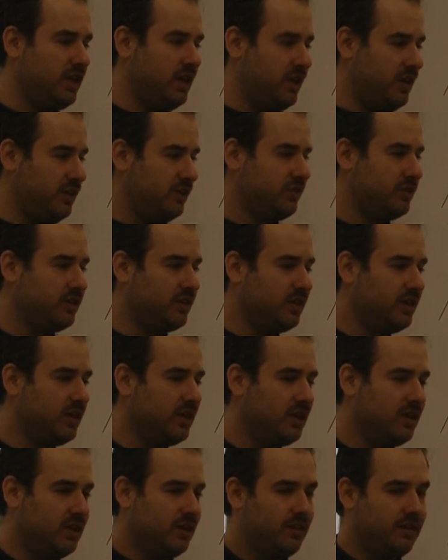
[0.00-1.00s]
IDs,
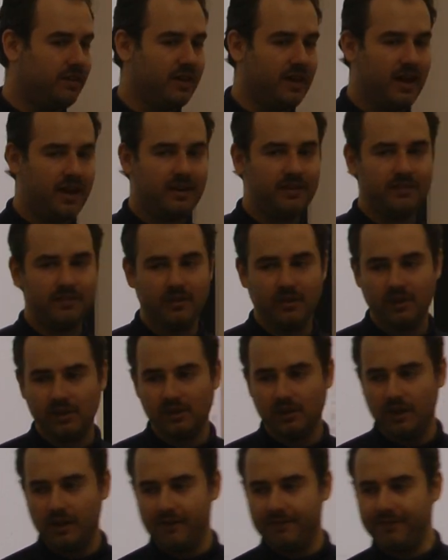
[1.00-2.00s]
then
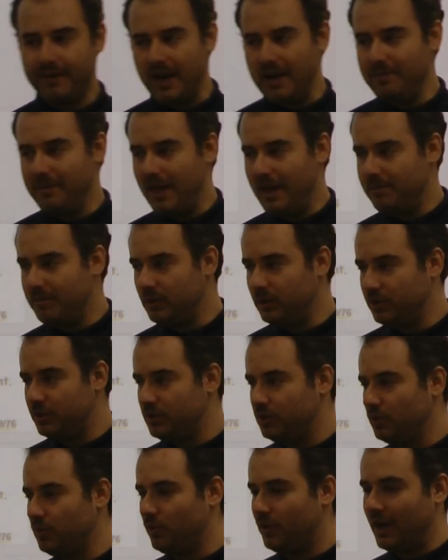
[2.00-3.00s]
if I'm able
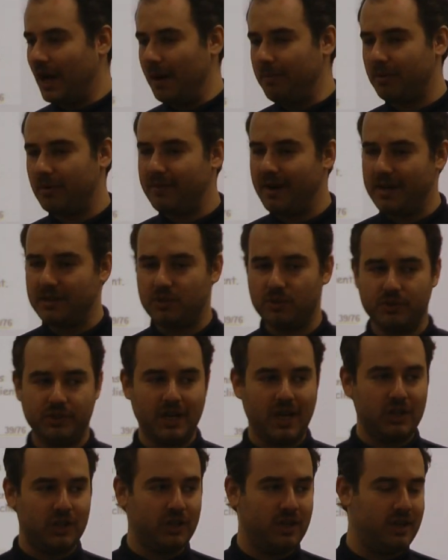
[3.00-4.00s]
to compromise your
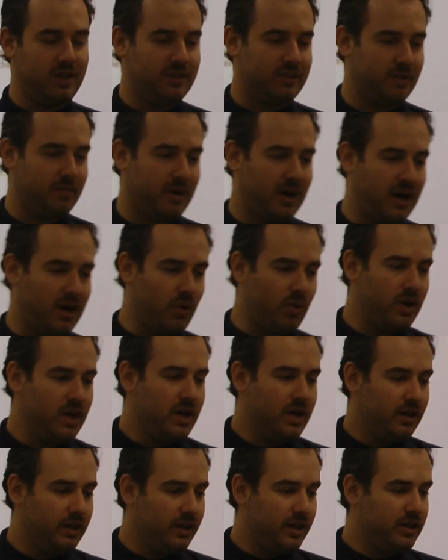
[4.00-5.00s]
session ID somehow,
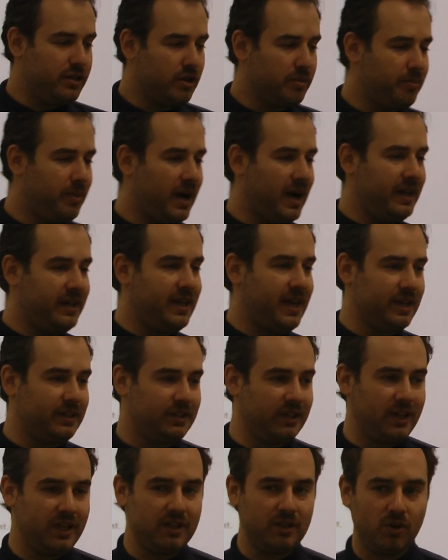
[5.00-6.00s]
either by
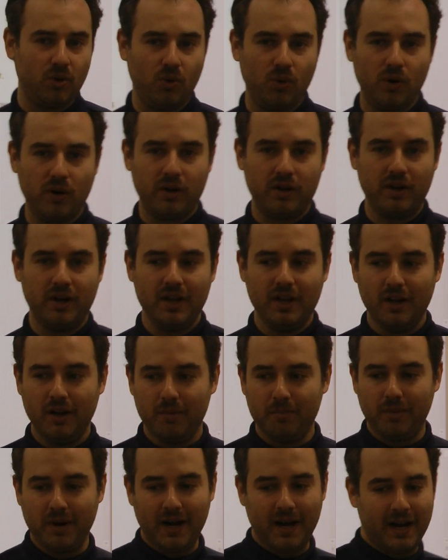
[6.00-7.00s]
guessing it or
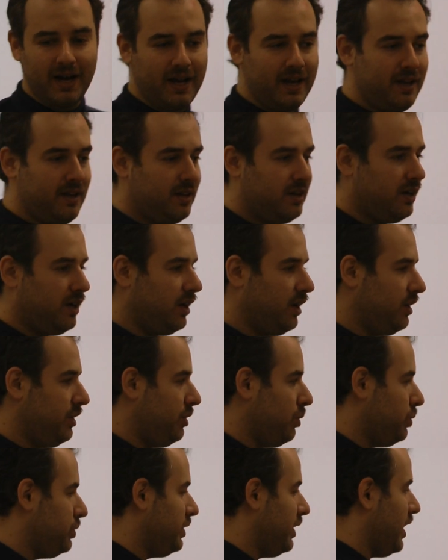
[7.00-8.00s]
by
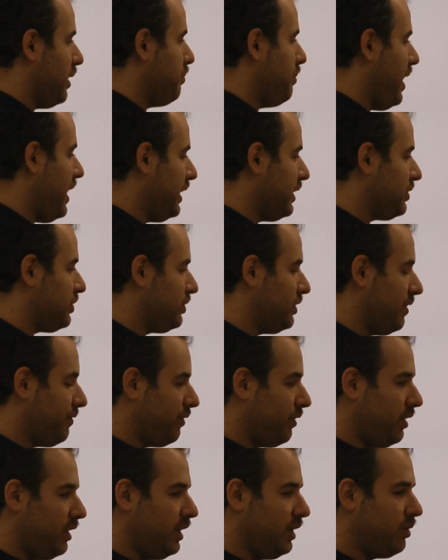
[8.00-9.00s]
using a packet
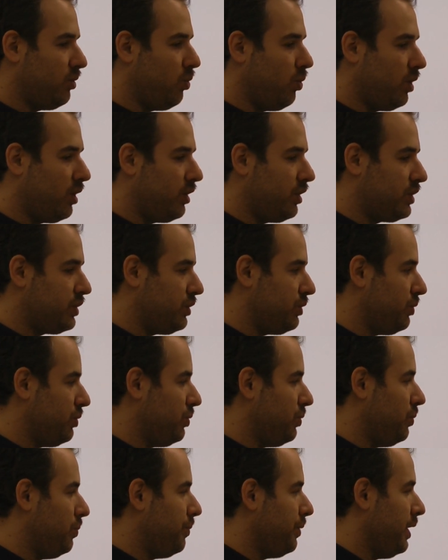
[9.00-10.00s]
sniffer in order
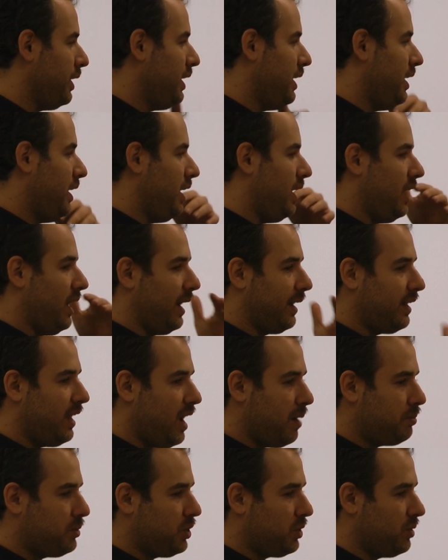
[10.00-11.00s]
to
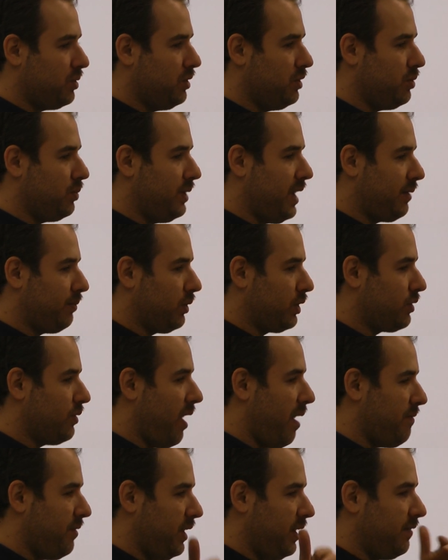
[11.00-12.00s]
capture your network
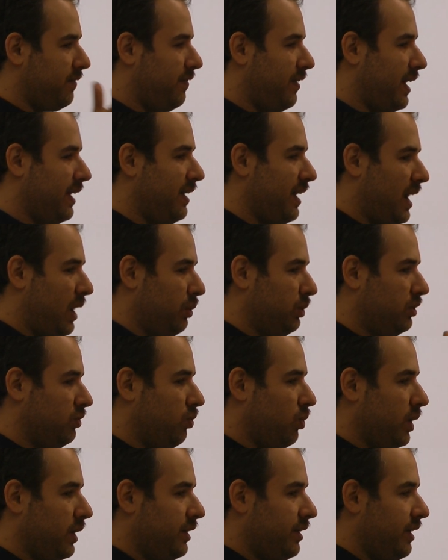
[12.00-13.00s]
traffic and find out
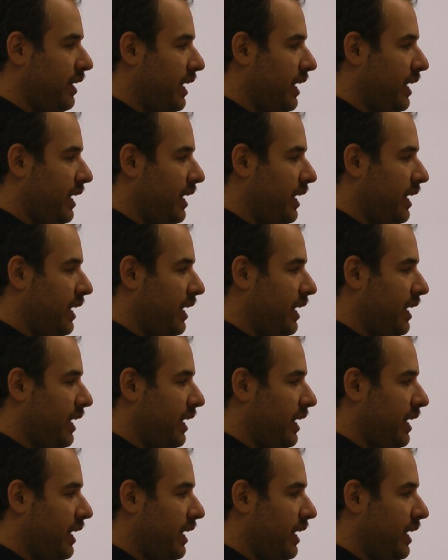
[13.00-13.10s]
what